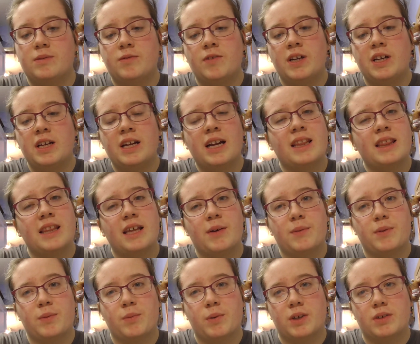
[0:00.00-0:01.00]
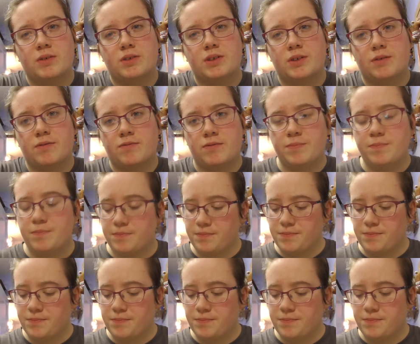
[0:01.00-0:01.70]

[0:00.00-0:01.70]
We've only had that with one or two of them.